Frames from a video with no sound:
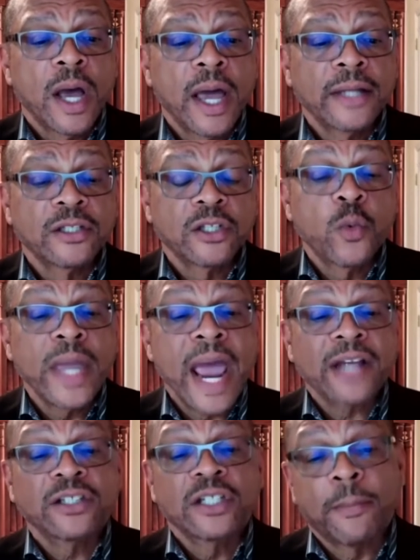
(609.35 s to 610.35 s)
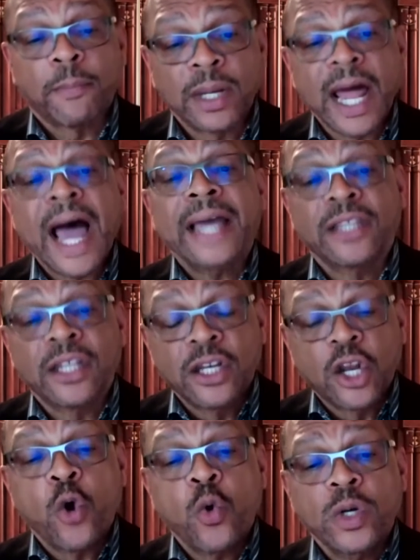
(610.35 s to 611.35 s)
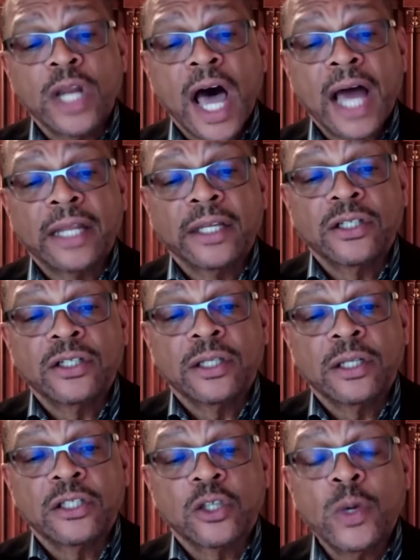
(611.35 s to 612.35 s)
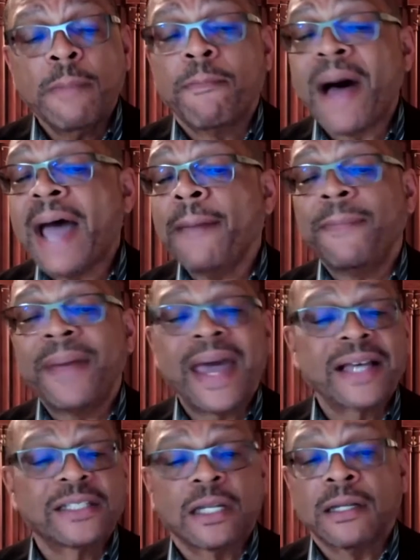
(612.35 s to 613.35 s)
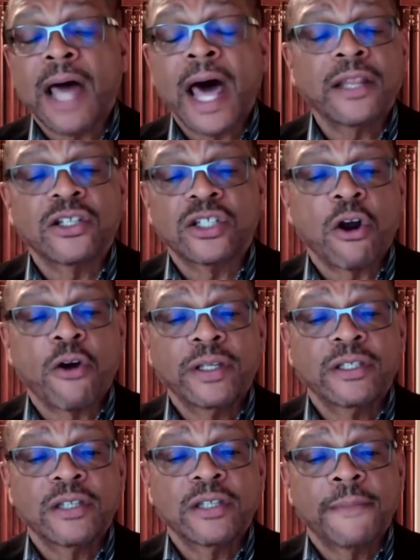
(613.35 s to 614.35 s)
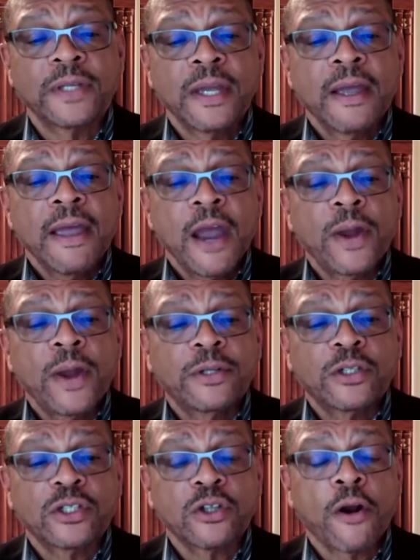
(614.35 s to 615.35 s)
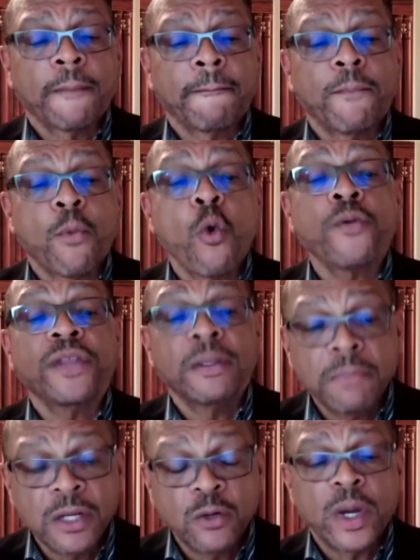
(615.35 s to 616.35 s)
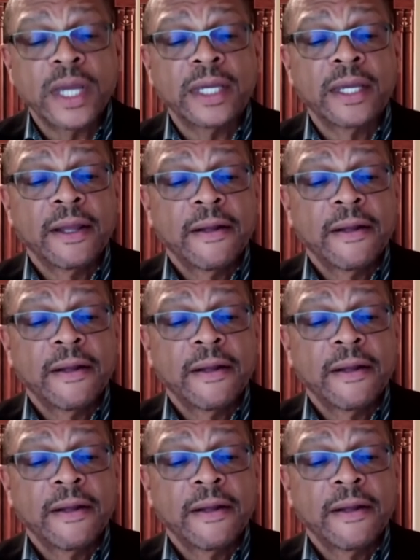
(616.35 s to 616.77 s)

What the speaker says: And so we actually applied the known knowledge. So we bypassed a lot of the starting steps and were able to start more than midway